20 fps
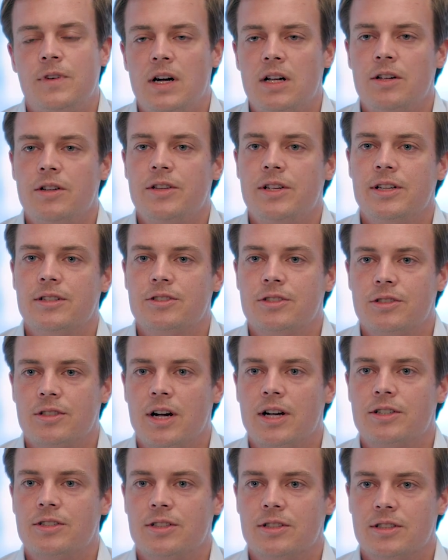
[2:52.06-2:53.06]
Follow the
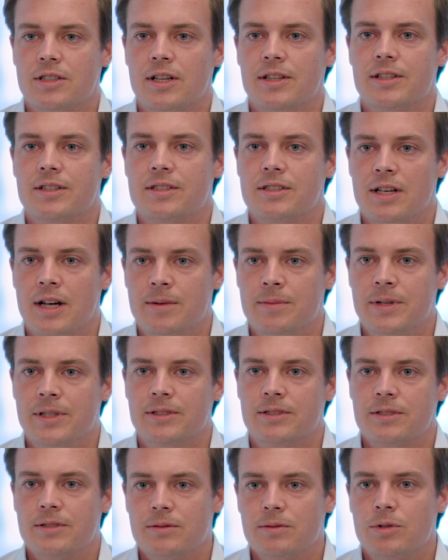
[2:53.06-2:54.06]
instructions on the
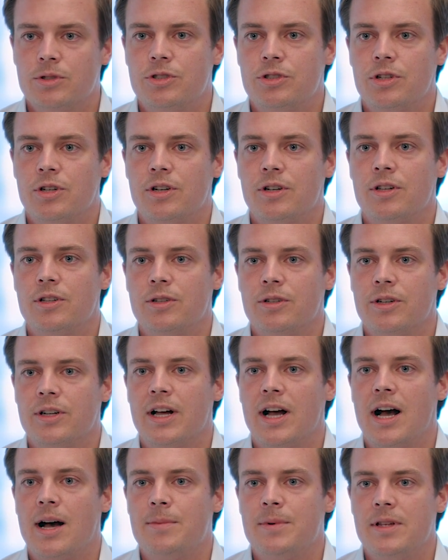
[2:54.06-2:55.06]
summons, which should include a
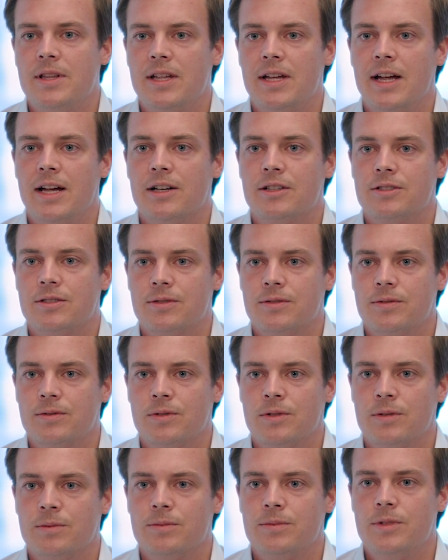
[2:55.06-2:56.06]
copy of the answer
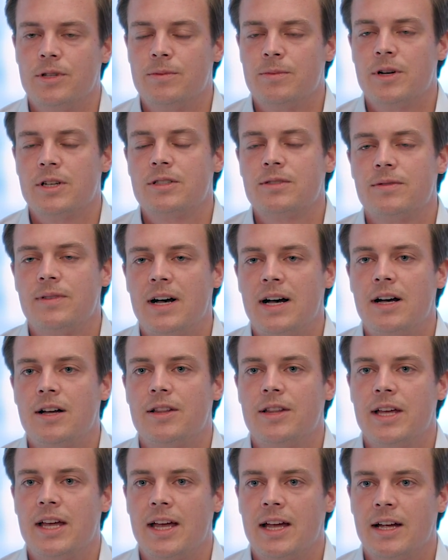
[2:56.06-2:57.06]
form. You must
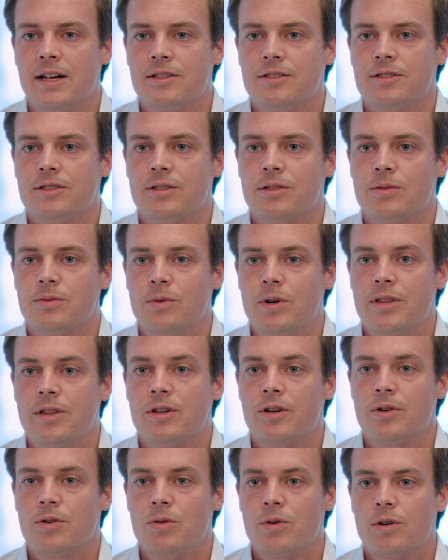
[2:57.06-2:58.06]
file the answer with
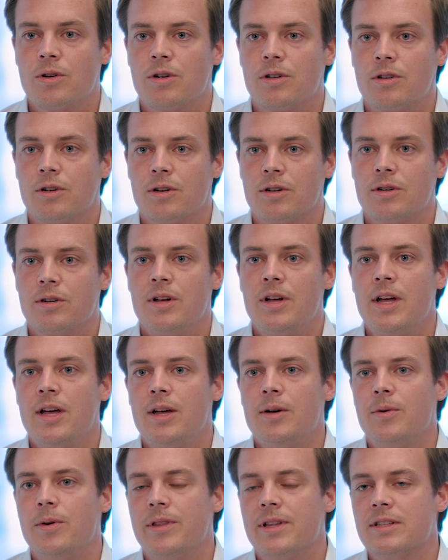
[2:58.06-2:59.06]
the court clerk
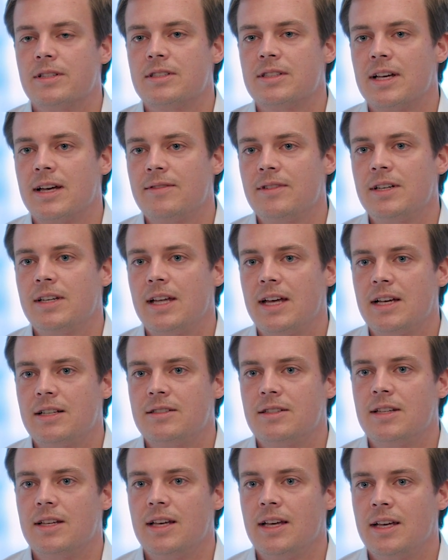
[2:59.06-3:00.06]
within 7
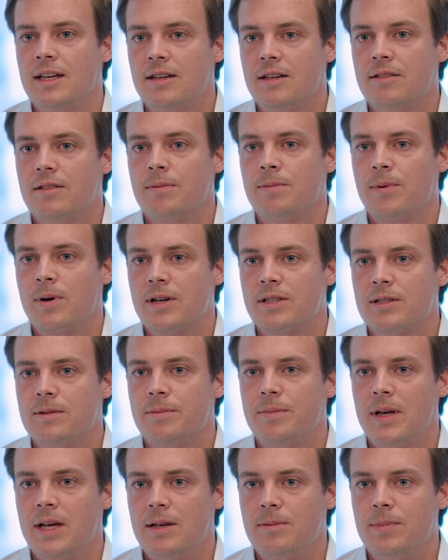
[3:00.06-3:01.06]
days of the end of the
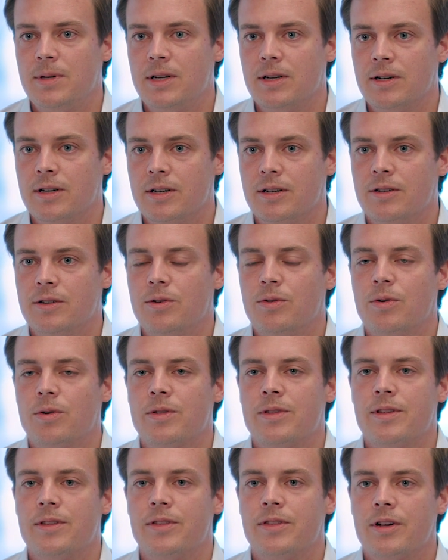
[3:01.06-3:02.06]
present pay period or
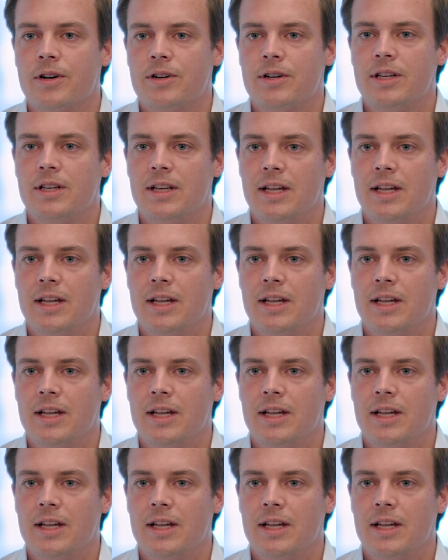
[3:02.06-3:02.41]
within 30